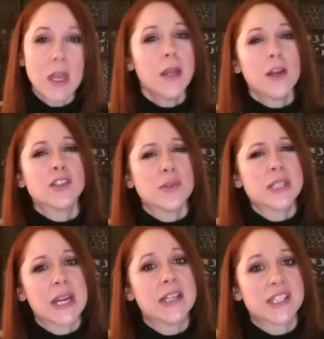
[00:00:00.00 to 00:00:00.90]
It also is
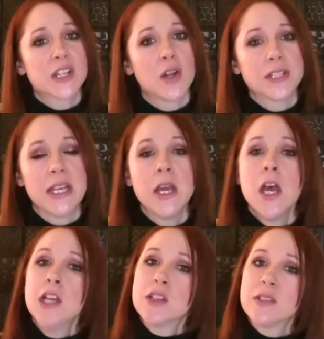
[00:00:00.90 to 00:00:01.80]
kind of salty.
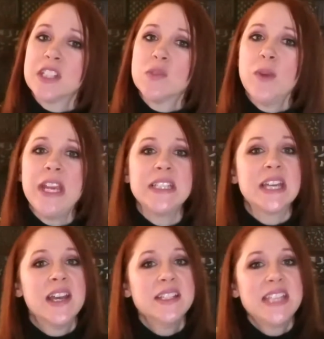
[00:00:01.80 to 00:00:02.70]
So it's sweet,
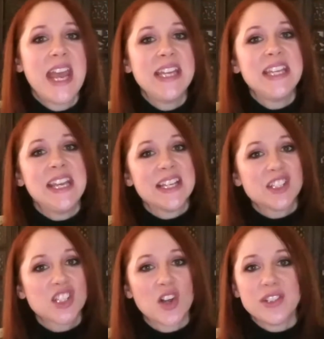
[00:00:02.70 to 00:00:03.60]
tangy, and
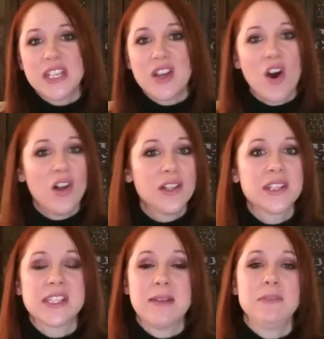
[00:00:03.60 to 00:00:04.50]
salty all at
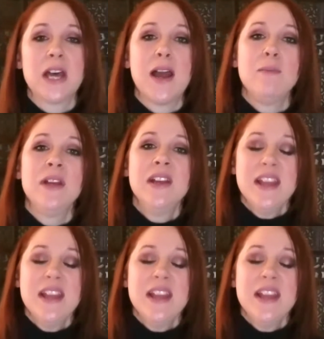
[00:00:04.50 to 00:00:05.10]
the same time.